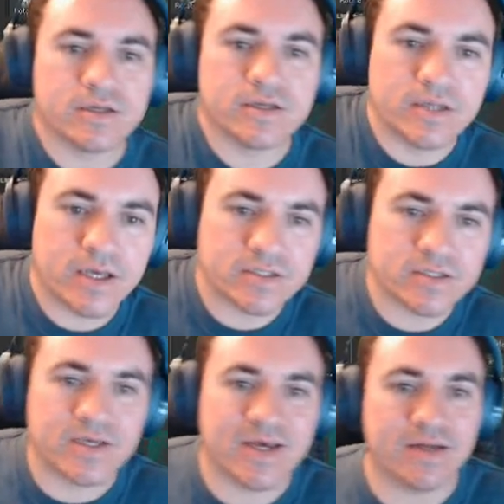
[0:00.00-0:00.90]
Nice.
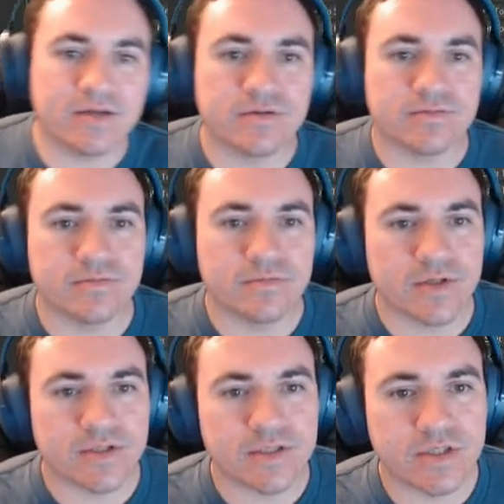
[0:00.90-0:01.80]
That.
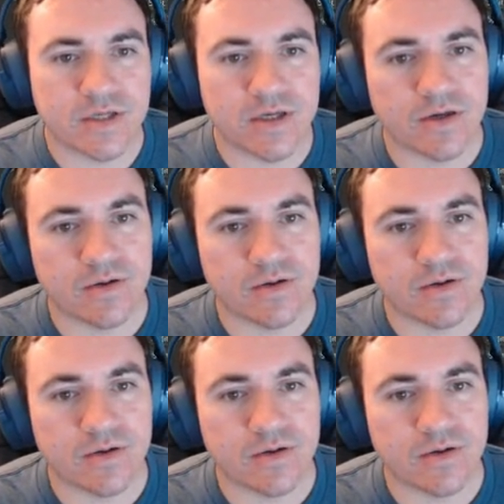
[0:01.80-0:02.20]
Let's see.